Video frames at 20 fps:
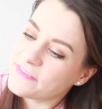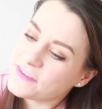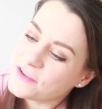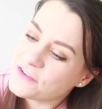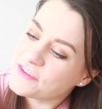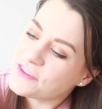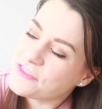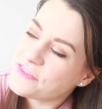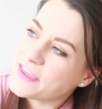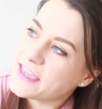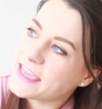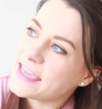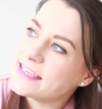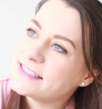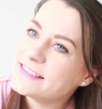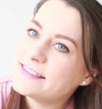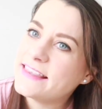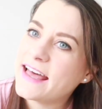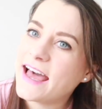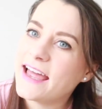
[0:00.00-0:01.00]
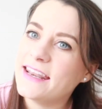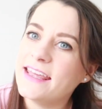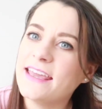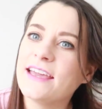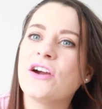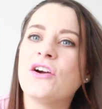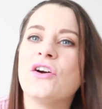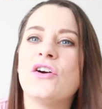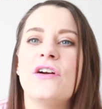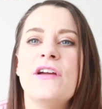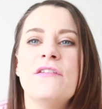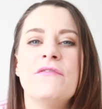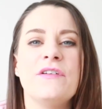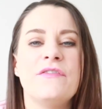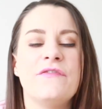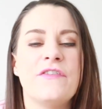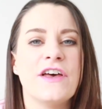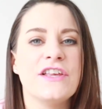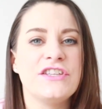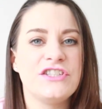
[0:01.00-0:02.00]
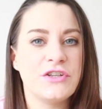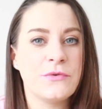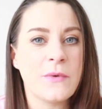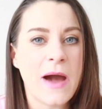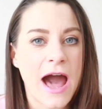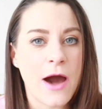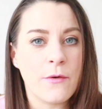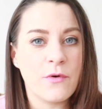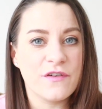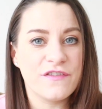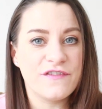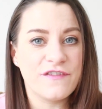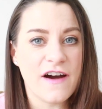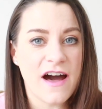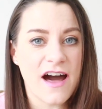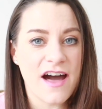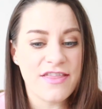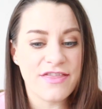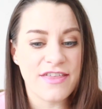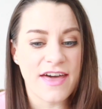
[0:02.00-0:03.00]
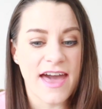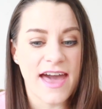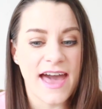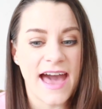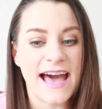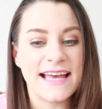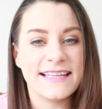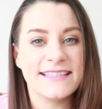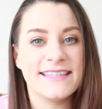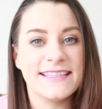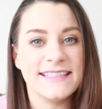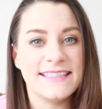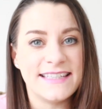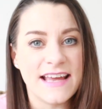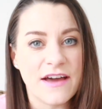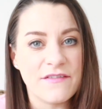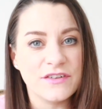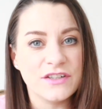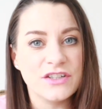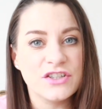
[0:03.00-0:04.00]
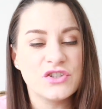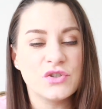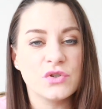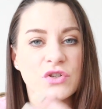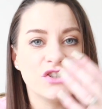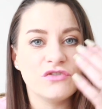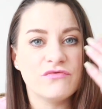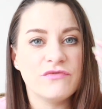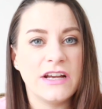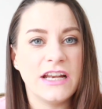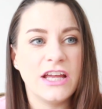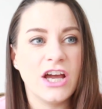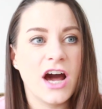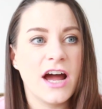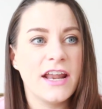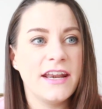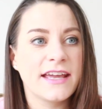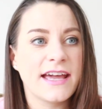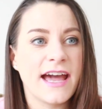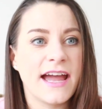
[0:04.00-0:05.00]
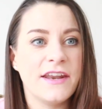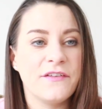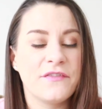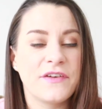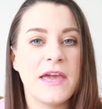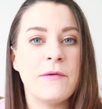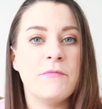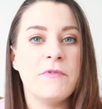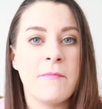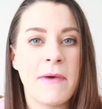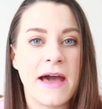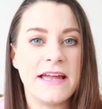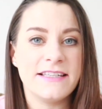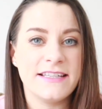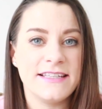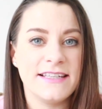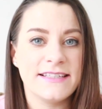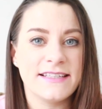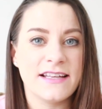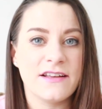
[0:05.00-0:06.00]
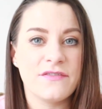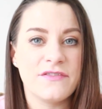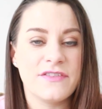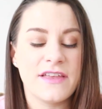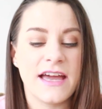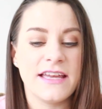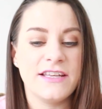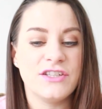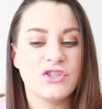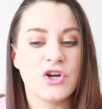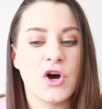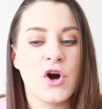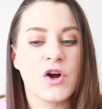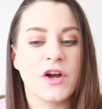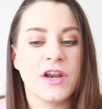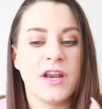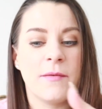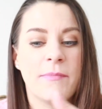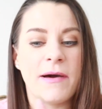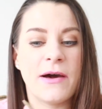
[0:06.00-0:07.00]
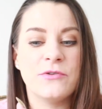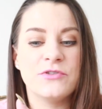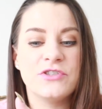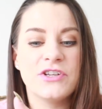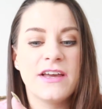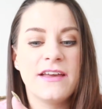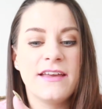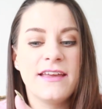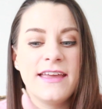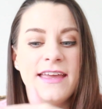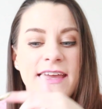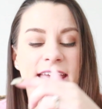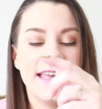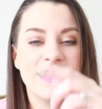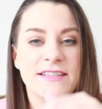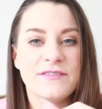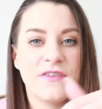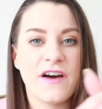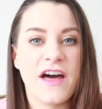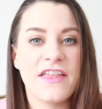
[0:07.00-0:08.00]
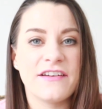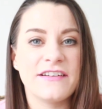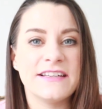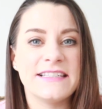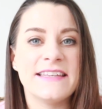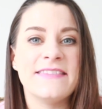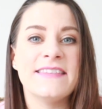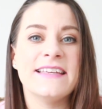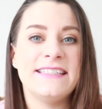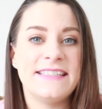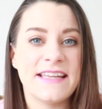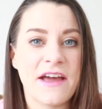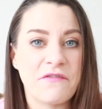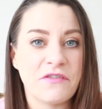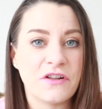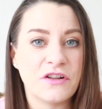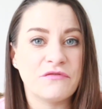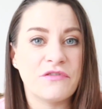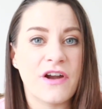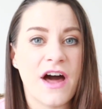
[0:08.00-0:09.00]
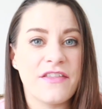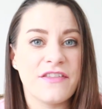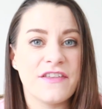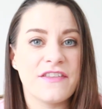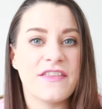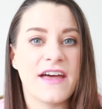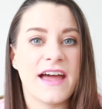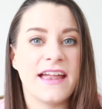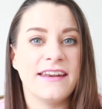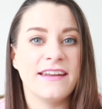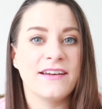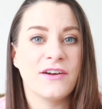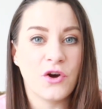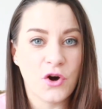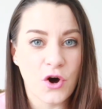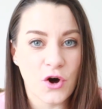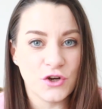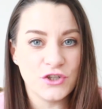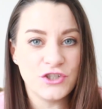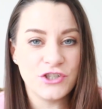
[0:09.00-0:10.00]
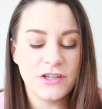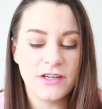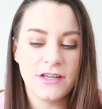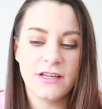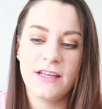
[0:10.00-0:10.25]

And the other thing is that it refers to our Father as the devil, so it's really hard to kind of keep reminding yourself that he's talking about his father as in the devil rather than God.